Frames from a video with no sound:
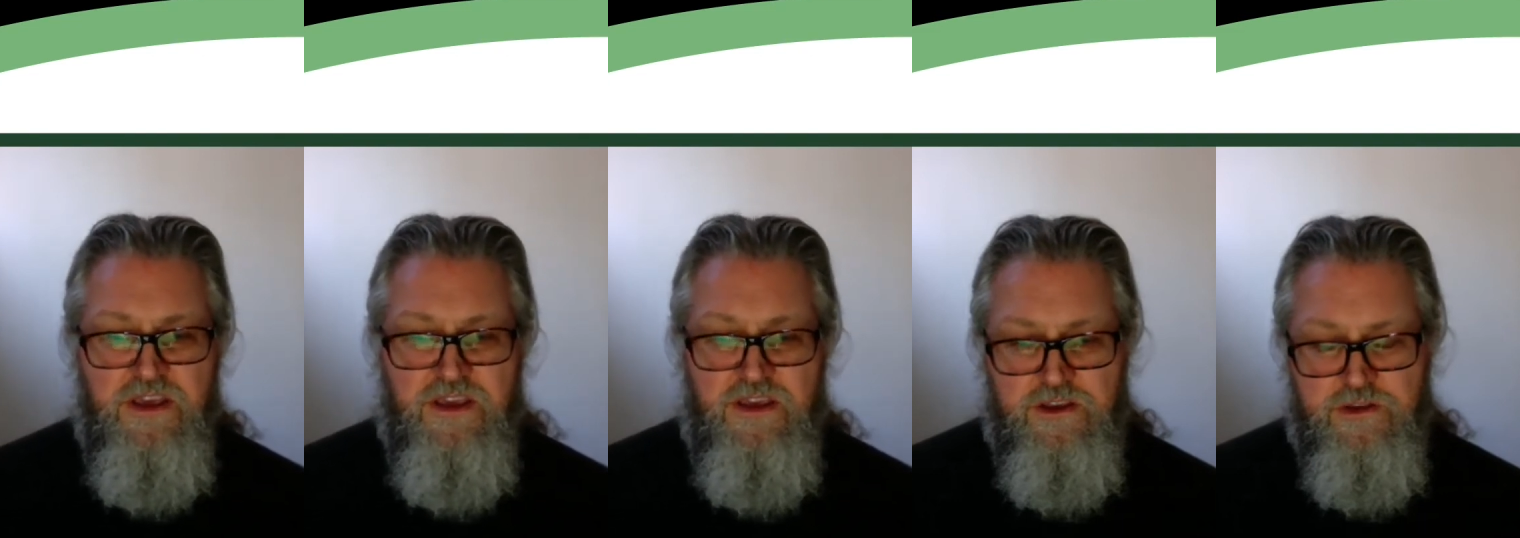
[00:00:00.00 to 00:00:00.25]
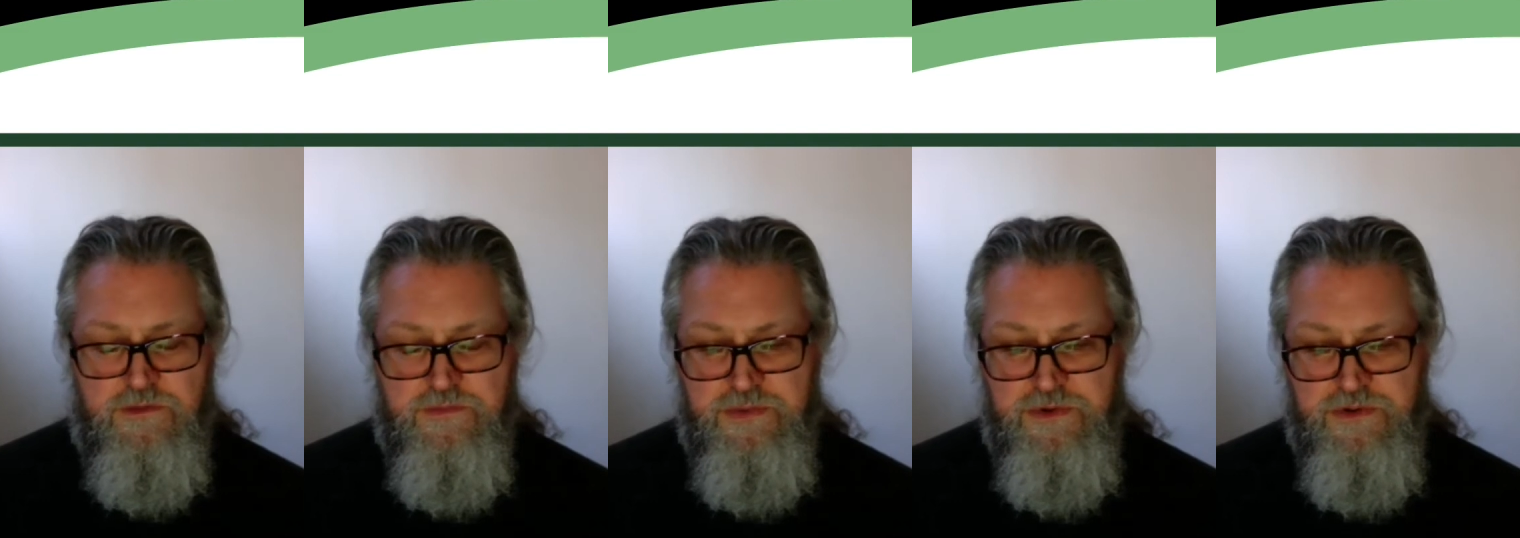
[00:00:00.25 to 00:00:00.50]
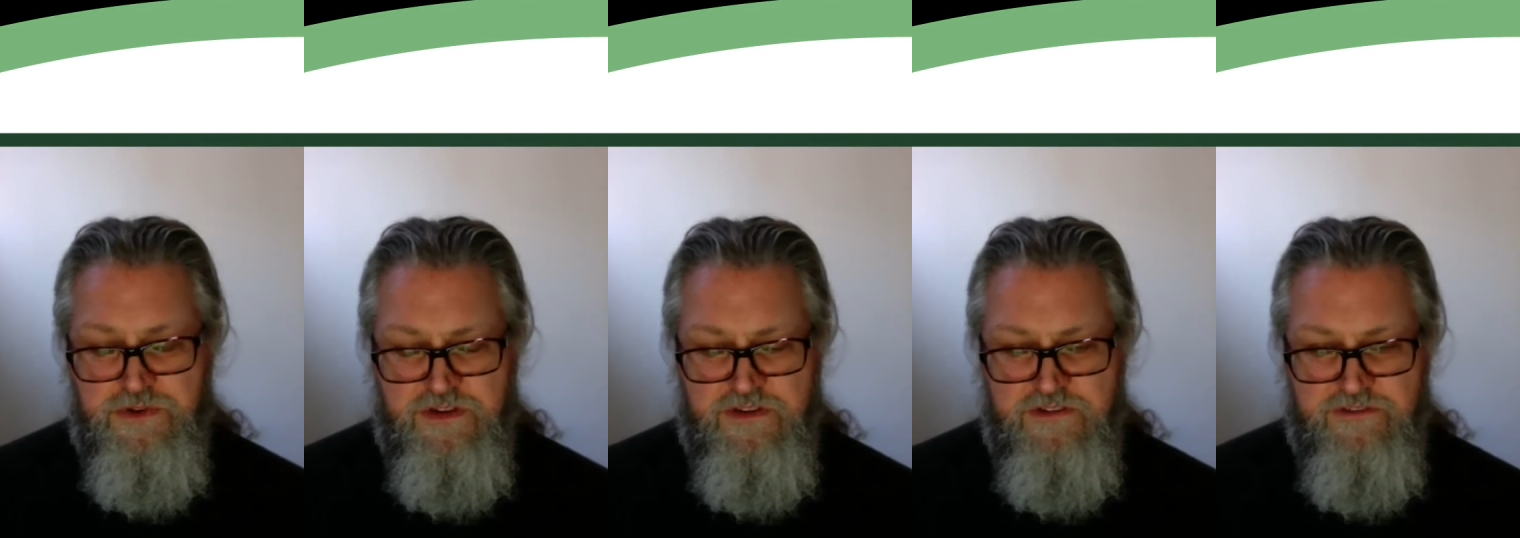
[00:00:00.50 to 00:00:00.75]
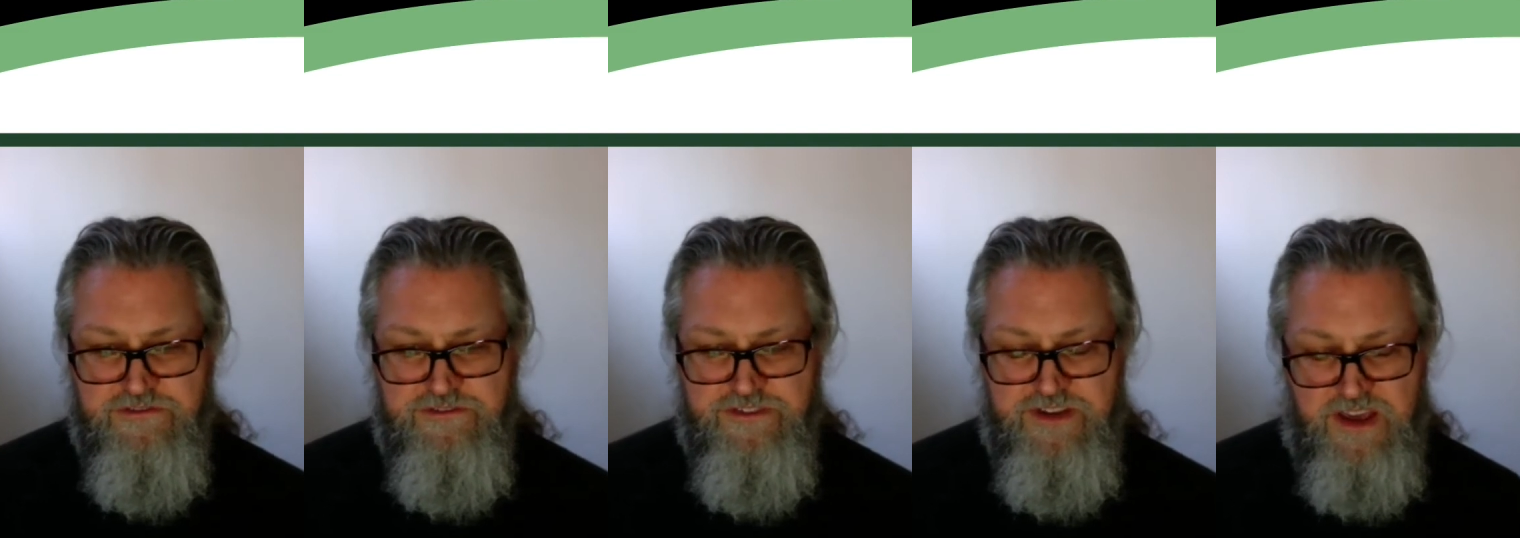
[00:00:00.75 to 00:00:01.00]
is putting
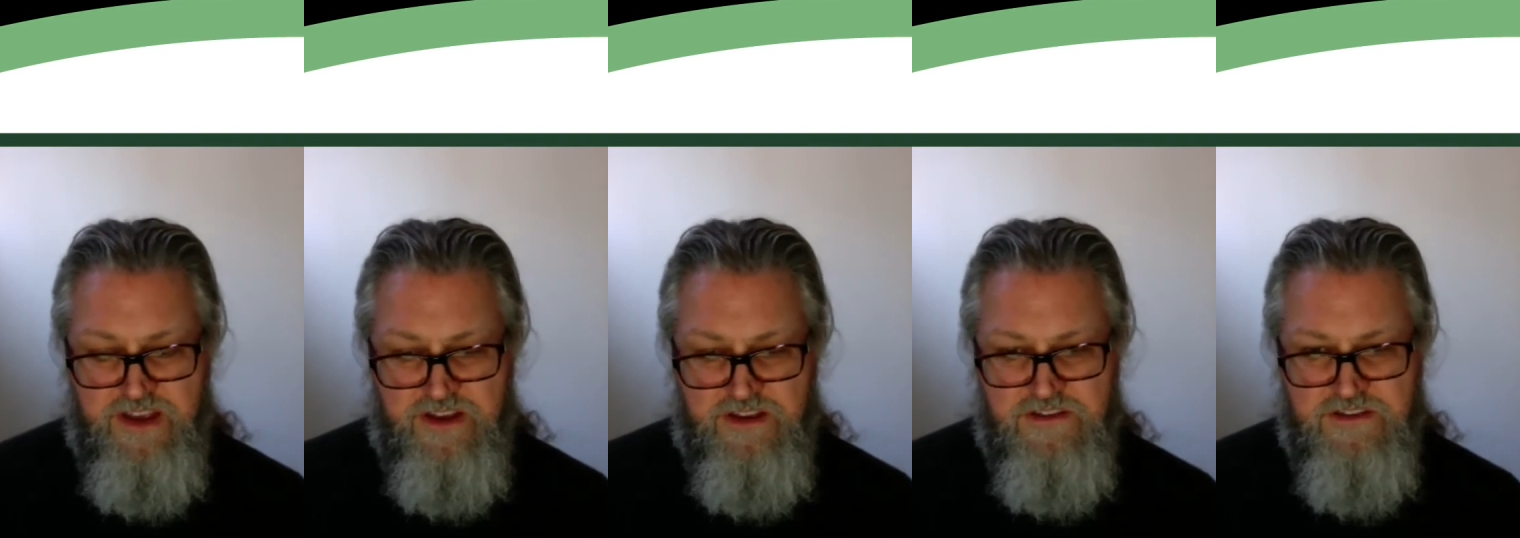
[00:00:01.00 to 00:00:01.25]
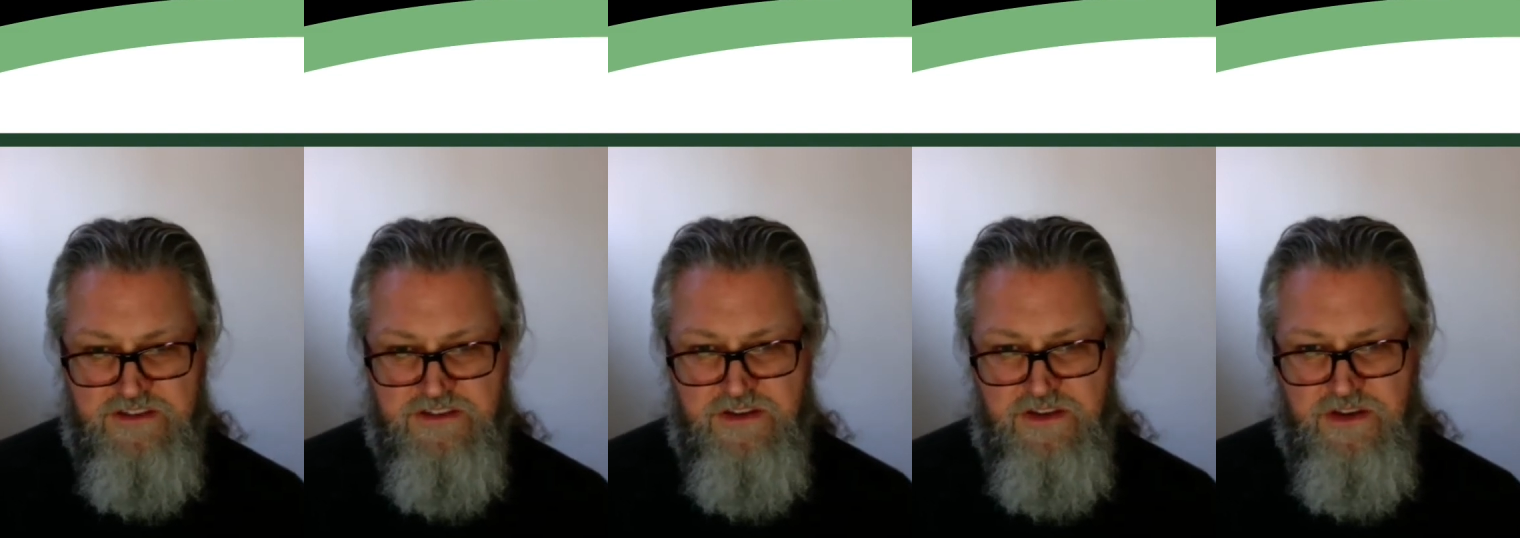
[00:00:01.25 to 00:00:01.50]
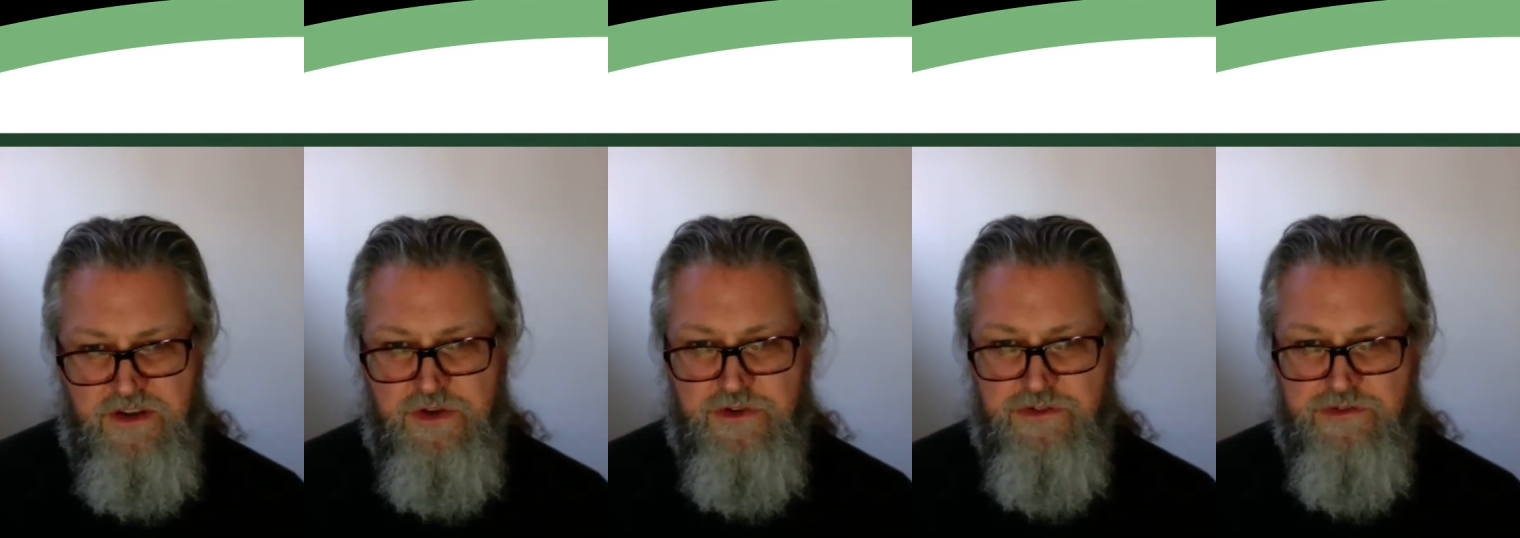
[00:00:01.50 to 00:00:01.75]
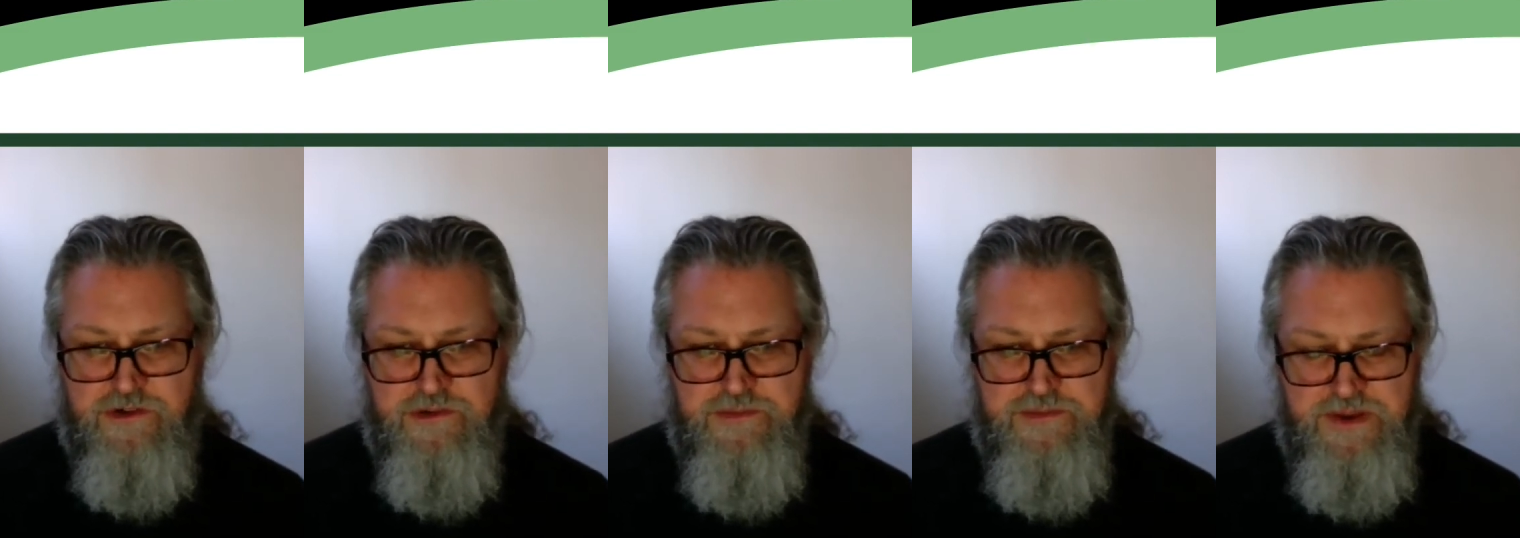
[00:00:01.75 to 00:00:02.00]
facts
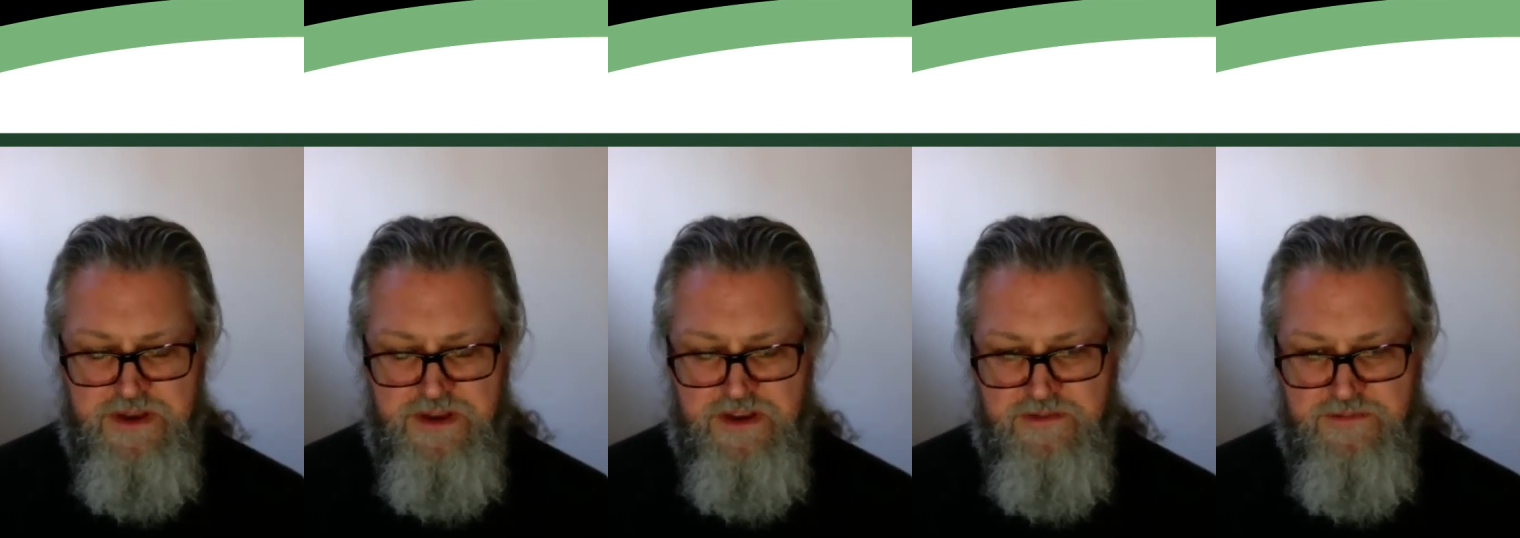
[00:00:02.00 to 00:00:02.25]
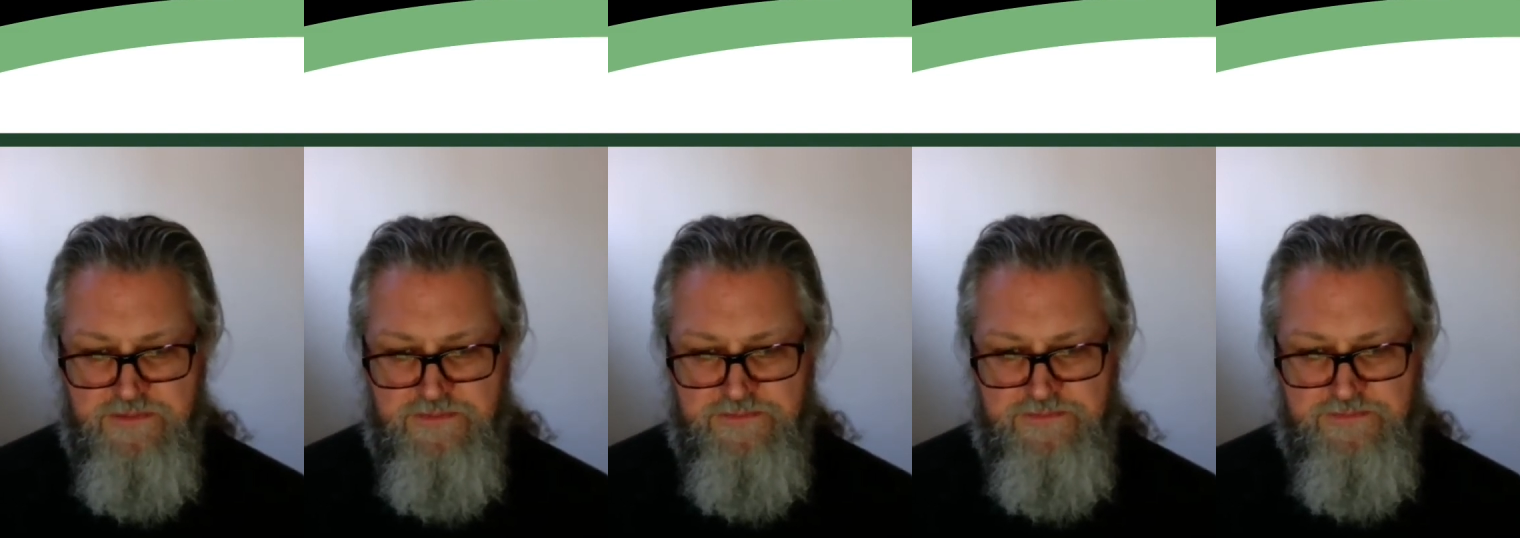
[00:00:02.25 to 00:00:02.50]
over opinion.